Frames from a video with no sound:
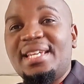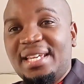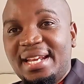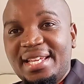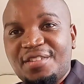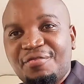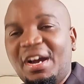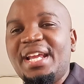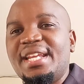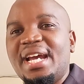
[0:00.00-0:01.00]
in his
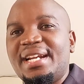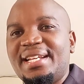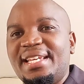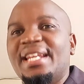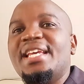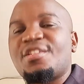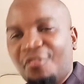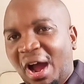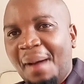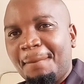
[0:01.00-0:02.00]
vineyard, in his
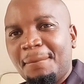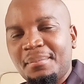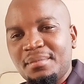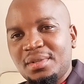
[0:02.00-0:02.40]
farm.